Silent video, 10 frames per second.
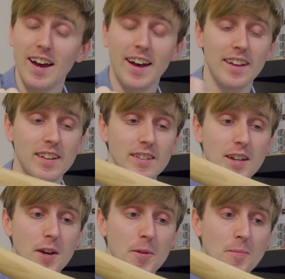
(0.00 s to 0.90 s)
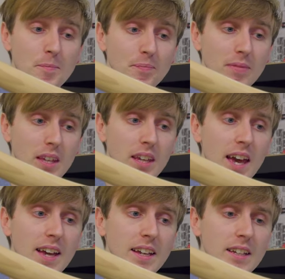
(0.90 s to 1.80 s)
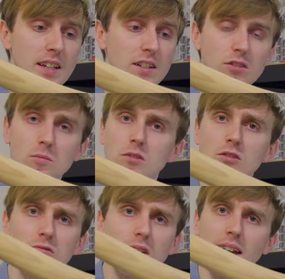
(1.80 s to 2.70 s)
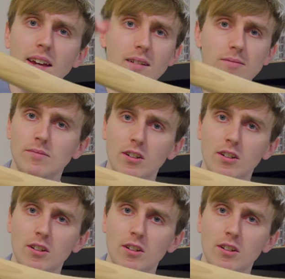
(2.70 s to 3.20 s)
And yeah, he did some great